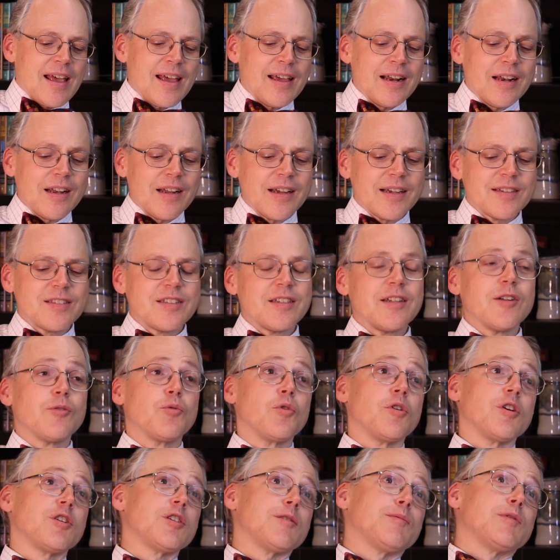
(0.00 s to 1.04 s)
Analyzing a
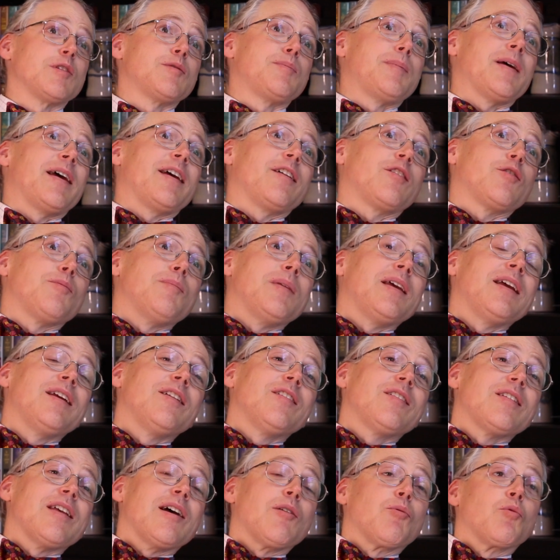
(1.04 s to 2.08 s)
worship space
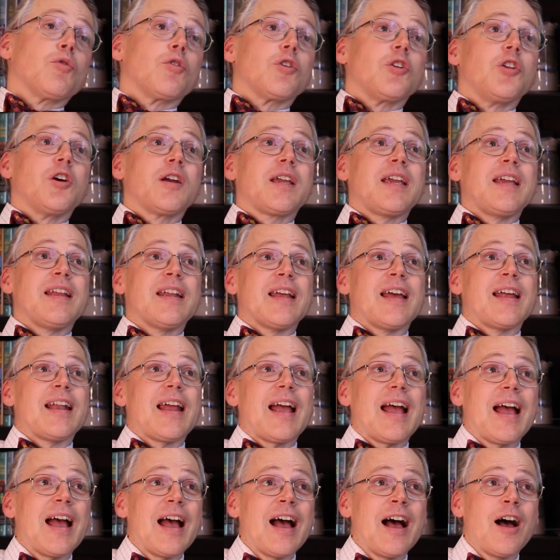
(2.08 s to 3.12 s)
means that we're looking at
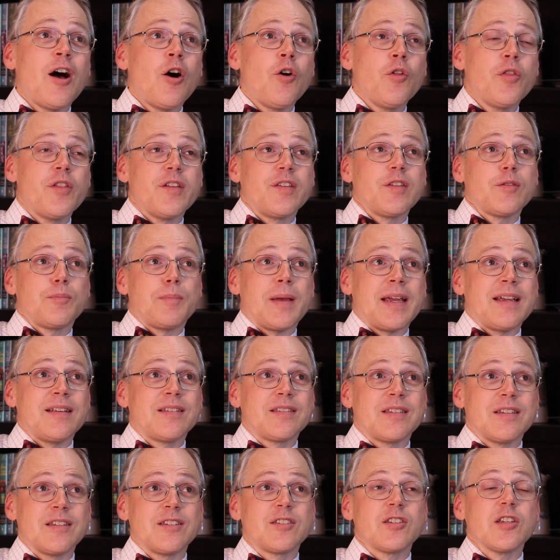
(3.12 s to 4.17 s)
how the
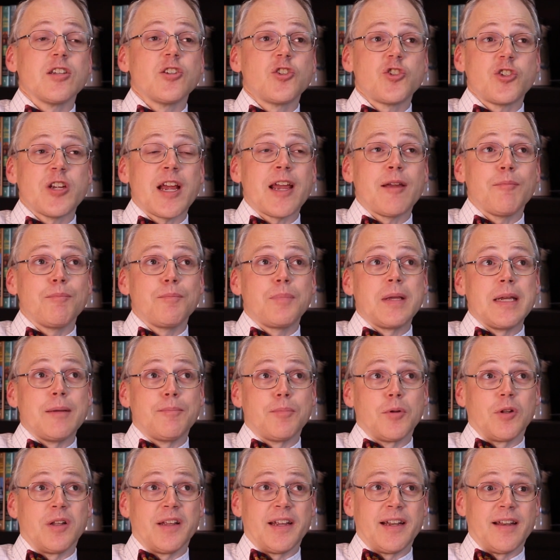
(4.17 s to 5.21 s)
spaces shape
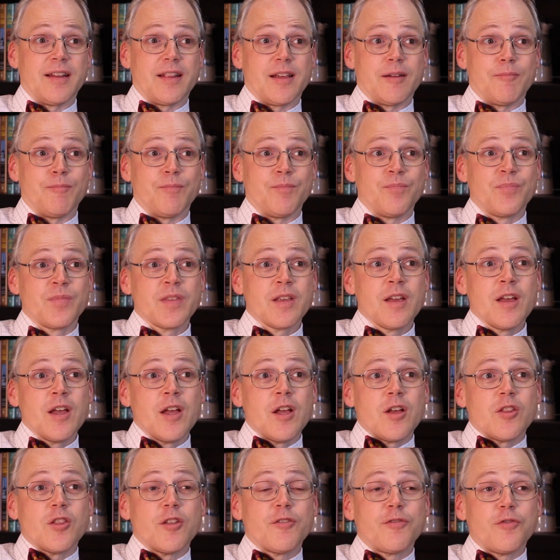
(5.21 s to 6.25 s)
people in them.
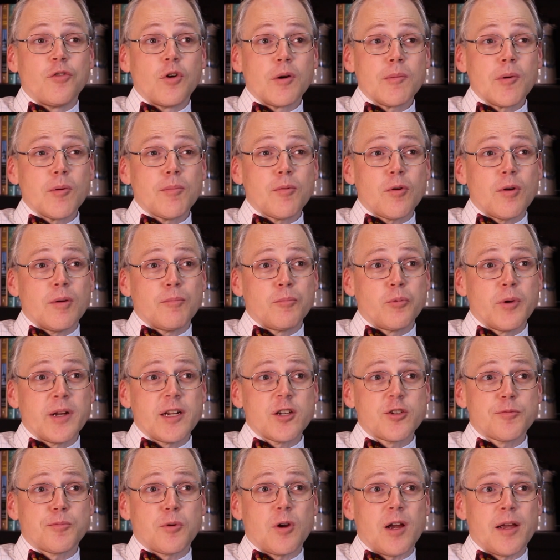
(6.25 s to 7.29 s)
The former
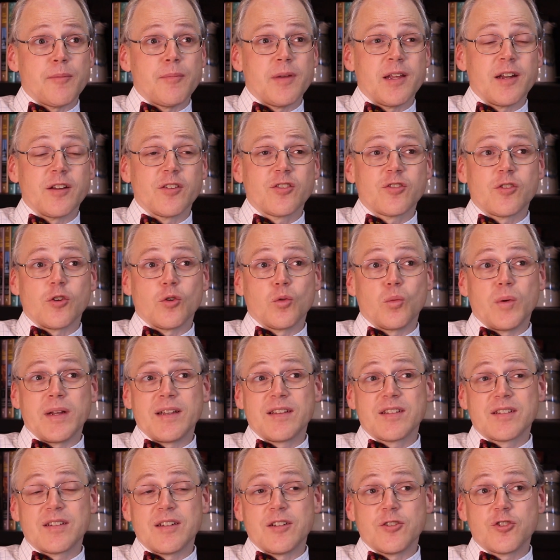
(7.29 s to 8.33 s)
British Prime Minister
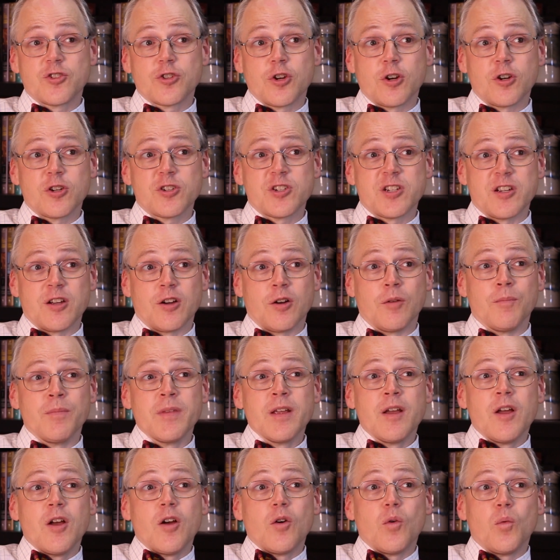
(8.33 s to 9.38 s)
Winston Churchill
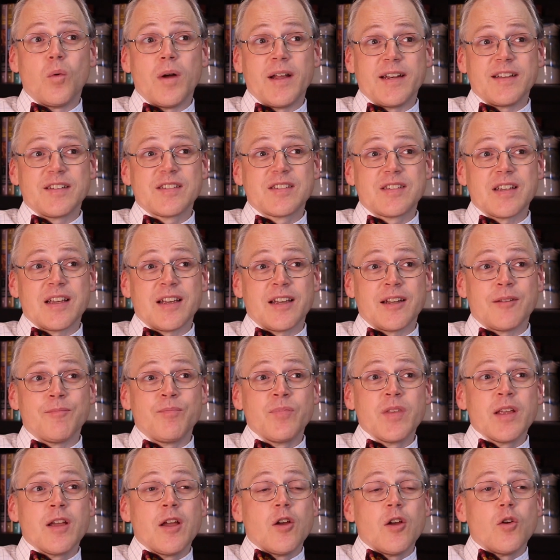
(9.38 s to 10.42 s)
once said,
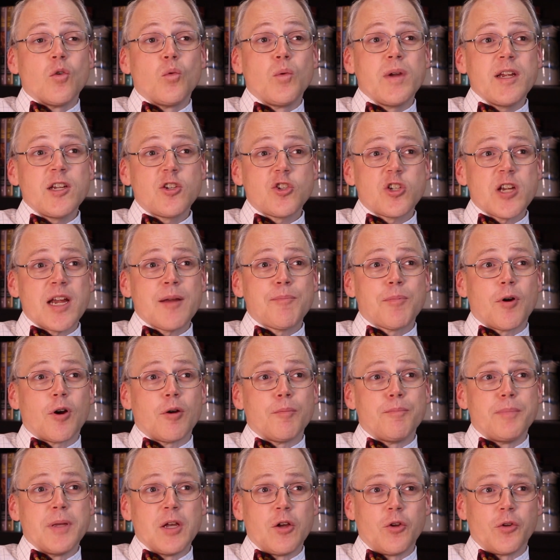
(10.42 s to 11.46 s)
"We shape our
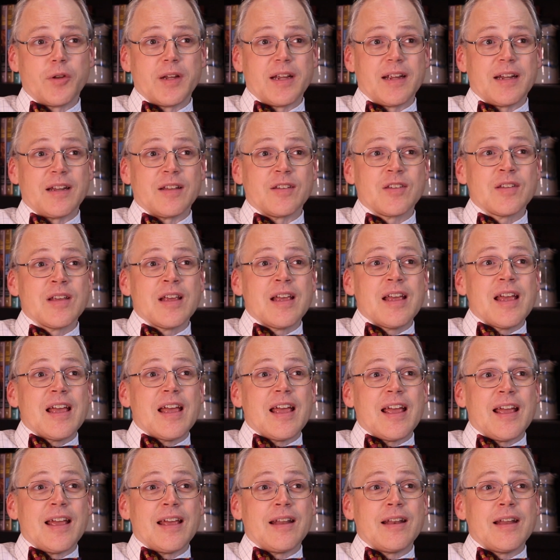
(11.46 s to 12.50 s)
buildings,
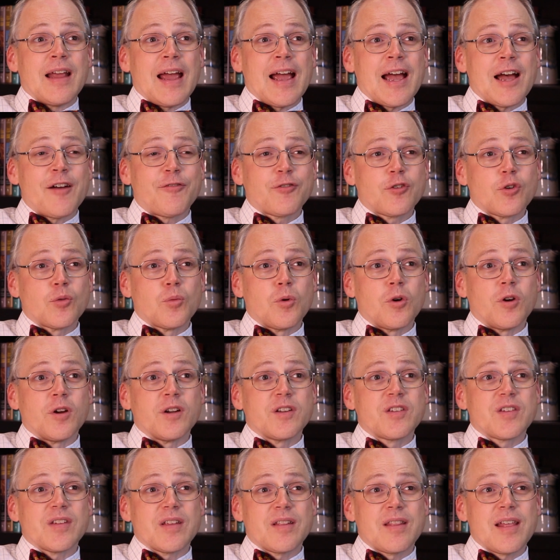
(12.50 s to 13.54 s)
and
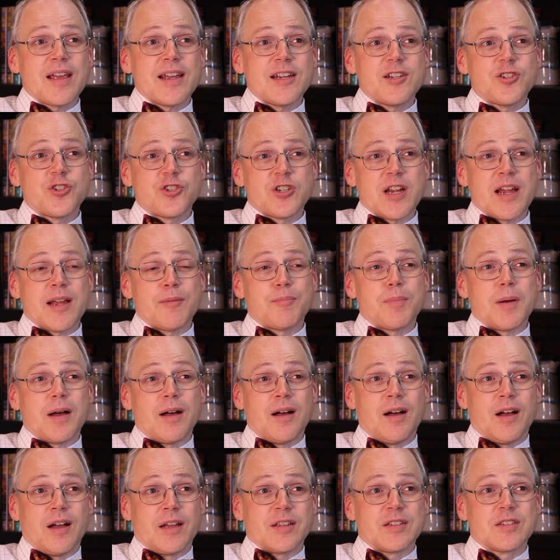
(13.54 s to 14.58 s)
afterwards they shape
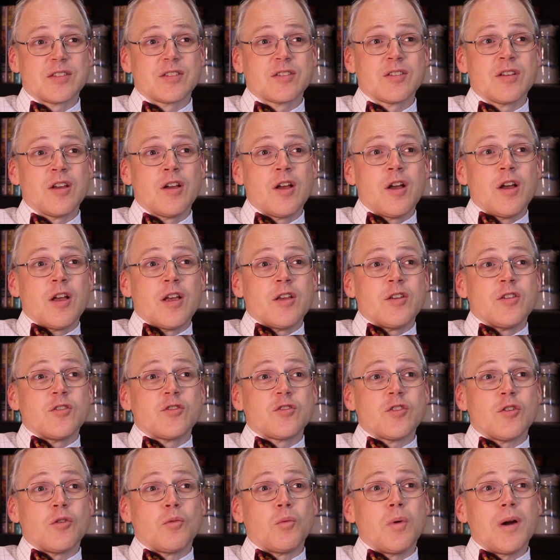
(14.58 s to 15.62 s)
us."
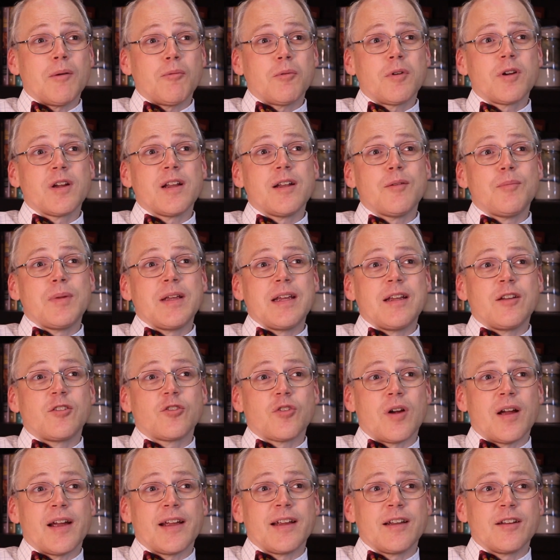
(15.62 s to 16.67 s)
So what we're going to be
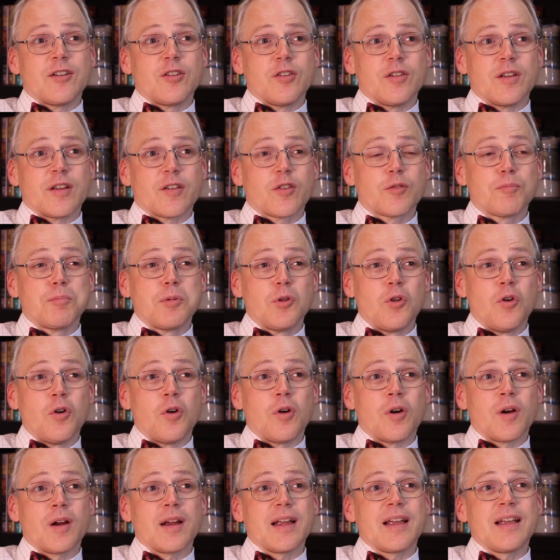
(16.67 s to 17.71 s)
trying to
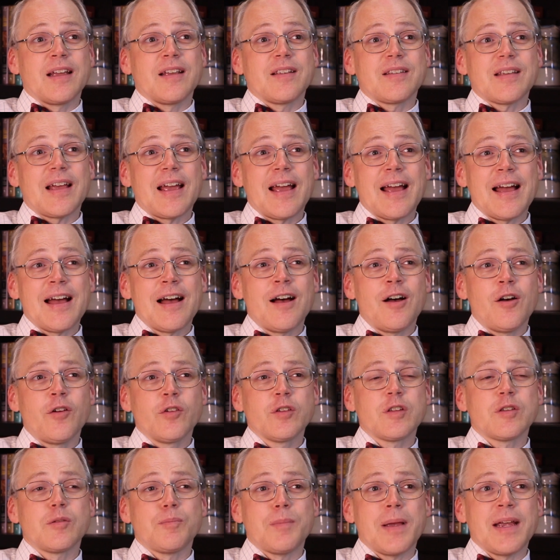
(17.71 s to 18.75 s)
explore is how
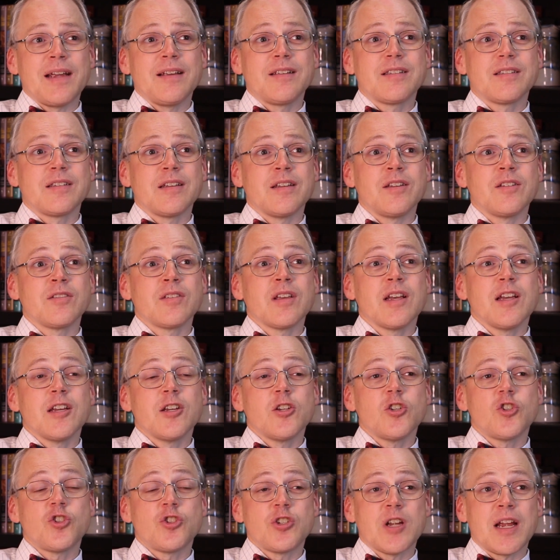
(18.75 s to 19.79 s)
spaces
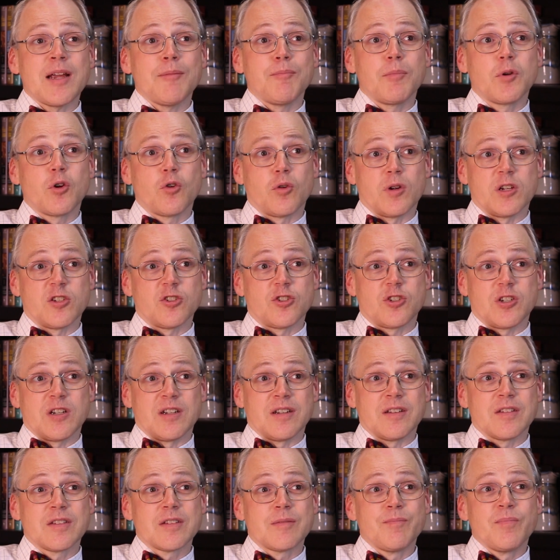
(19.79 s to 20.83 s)
shape
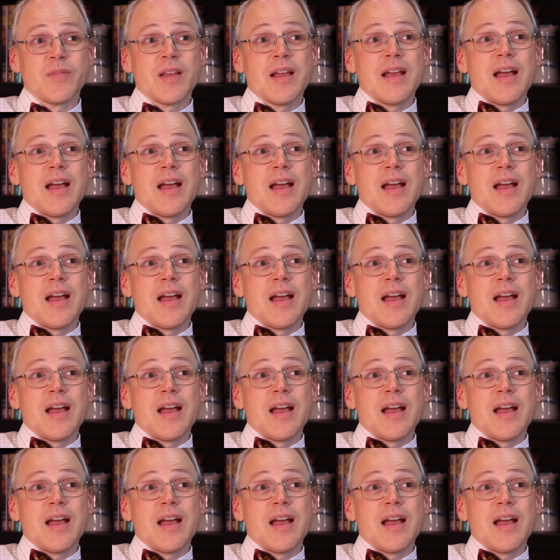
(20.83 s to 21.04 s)
Christians.